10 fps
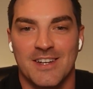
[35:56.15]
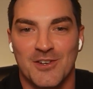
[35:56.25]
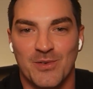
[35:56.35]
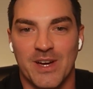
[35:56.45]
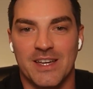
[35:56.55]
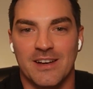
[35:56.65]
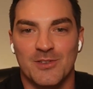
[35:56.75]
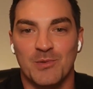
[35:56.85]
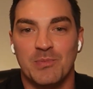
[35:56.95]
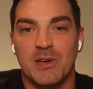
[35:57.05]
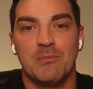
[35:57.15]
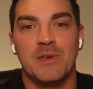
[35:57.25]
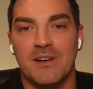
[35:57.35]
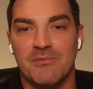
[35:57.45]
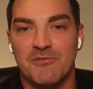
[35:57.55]
right? A little pick
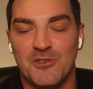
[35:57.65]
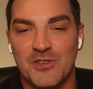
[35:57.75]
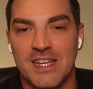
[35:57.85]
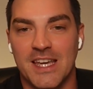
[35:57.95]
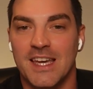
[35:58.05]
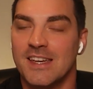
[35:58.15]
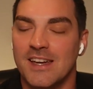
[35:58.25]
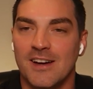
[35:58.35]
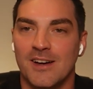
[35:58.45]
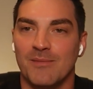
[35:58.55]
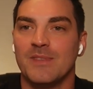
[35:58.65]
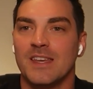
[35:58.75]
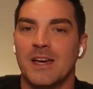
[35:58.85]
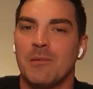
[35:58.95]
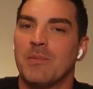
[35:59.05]
me up for the day.
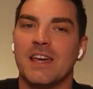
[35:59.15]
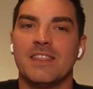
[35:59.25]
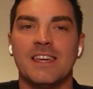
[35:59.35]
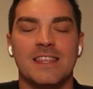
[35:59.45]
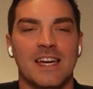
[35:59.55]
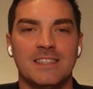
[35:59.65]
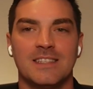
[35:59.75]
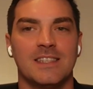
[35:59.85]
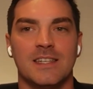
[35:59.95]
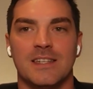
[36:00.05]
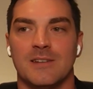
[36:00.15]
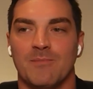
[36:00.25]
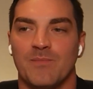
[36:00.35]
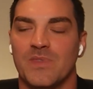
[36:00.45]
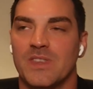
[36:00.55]
But I think that's
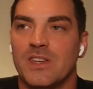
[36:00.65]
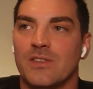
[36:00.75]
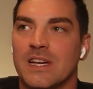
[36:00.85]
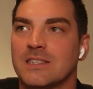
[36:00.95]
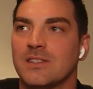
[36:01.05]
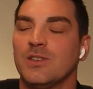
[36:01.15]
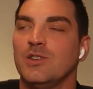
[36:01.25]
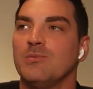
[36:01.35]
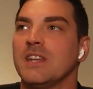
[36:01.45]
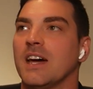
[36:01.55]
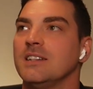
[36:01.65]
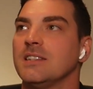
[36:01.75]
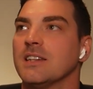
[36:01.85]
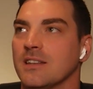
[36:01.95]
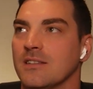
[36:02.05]
the
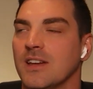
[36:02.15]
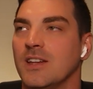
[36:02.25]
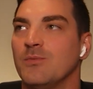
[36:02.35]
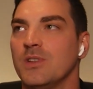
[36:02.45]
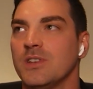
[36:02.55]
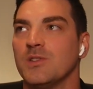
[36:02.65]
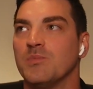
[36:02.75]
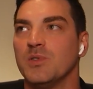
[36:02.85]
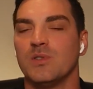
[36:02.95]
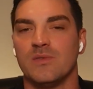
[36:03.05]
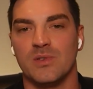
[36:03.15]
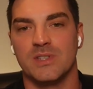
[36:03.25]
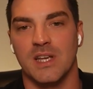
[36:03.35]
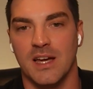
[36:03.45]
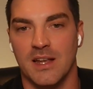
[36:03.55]
humanizing and really the beautiful
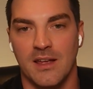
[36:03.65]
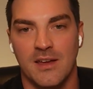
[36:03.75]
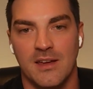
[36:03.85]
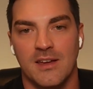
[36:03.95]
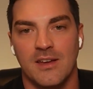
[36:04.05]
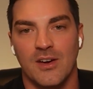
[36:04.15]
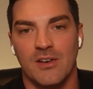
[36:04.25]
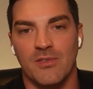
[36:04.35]
side of